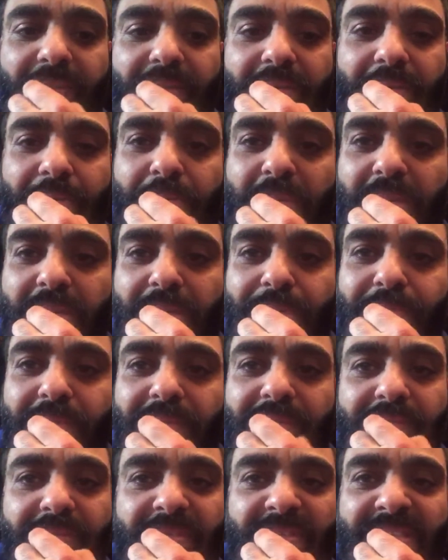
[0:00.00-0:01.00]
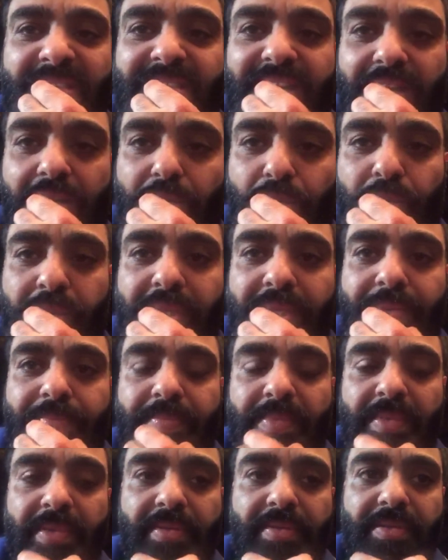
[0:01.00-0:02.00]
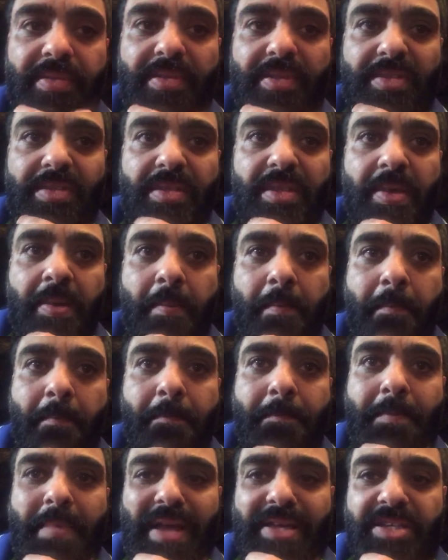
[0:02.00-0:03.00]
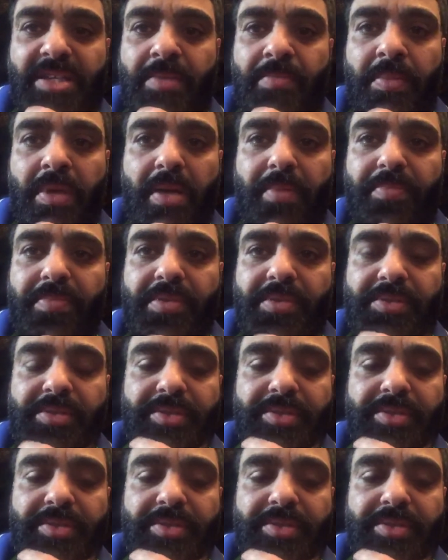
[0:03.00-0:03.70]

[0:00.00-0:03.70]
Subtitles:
Khabib dealt with him, mashed him up.